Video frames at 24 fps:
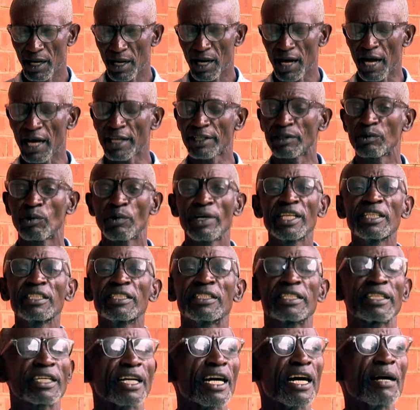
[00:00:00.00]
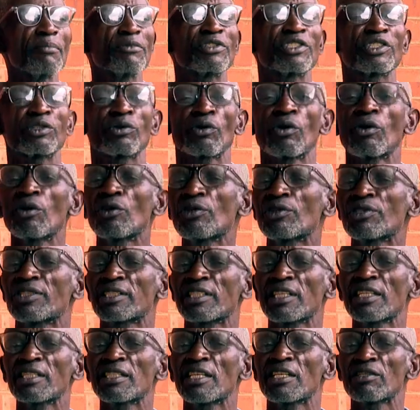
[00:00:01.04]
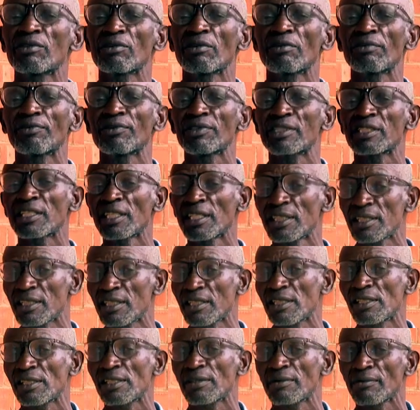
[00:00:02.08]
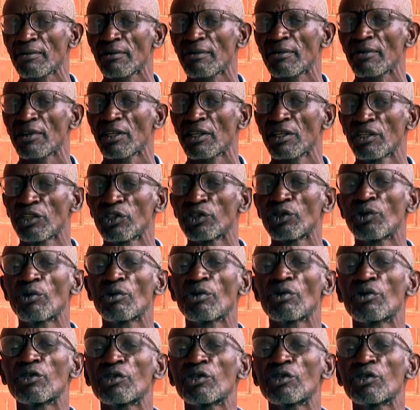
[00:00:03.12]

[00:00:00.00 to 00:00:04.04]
And when it comes to all stages of chicks, you will